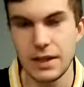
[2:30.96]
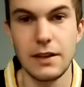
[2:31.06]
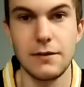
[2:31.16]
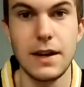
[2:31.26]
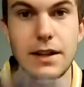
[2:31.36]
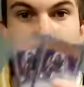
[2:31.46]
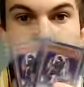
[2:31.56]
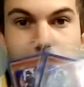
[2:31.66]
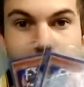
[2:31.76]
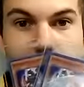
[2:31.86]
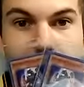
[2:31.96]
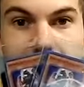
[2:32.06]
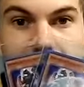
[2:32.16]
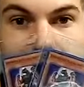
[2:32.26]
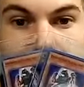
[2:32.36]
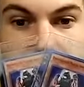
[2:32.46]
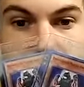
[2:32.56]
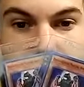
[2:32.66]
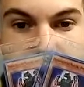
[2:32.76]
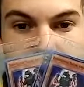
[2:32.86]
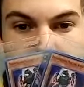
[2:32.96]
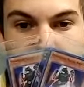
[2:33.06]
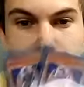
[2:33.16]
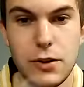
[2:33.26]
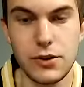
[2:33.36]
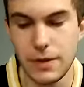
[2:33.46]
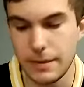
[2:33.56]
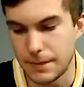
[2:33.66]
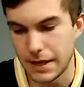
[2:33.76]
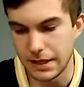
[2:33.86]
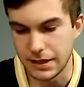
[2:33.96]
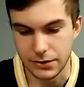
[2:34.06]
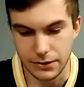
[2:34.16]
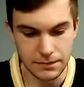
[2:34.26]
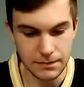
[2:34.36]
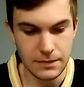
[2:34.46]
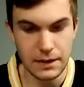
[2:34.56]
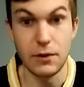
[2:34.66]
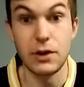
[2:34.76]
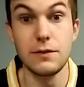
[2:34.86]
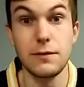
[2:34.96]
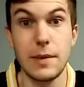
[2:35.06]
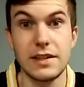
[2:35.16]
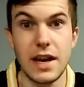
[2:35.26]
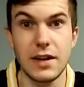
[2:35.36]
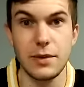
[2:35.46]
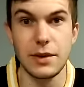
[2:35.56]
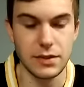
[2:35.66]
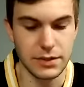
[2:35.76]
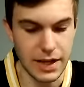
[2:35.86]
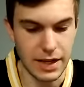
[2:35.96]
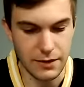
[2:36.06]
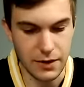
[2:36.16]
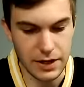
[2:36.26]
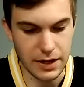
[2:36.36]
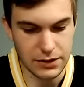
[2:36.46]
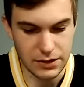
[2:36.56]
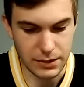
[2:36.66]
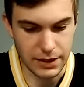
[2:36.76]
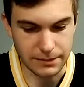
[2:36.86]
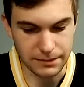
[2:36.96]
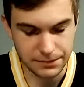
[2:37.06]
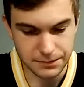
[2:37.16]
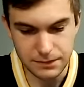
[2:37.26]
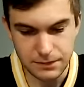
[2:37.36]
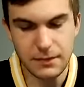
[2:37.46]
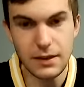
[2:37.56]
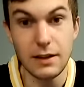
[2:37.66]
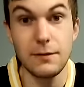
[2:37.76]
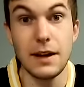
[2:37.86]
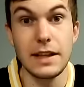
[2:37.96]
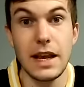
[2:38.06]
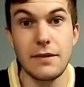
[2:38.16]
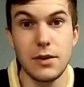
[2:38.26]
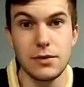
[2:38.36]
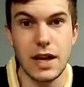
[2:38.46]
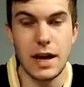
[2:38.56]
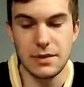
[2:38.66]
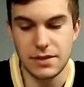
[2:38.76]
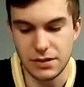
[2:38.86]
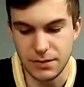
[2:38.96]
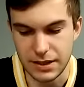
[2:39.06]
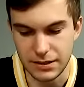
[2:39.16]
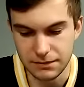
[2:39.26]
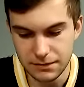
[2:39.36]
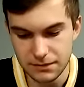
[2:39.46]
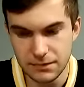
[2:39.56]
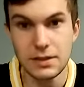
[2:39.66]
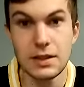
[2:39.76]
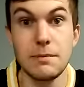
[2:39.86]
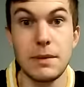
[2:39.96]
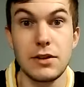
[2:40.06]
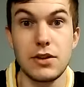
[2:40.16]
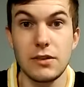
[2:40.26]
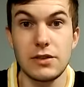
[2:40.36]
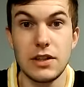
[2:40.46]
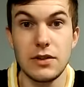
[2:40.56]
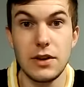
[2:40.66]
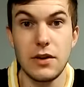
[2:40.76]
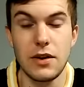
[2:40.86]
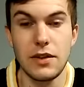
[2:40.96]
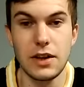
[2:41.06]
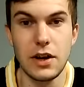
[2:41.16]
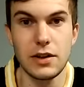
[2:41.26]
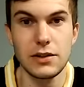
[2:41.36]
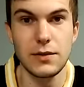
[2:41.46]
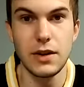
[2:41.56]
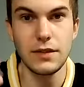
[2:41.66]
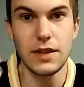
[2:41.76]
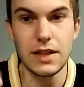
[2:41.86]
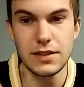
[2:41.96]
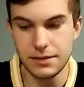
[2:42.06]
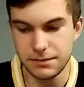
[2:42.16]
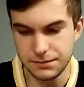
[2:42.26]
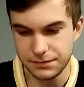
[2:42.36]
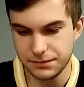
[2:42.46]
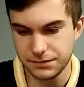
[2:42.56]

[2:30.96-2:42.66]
And finally, 2 copies of Dino Wrestler, Marshall, and Pillow. Very good for my Dino Wrestler deck. Very nice to finally have those copies as well. Big shout out to YuGiOh Heart of the Cards for all of these.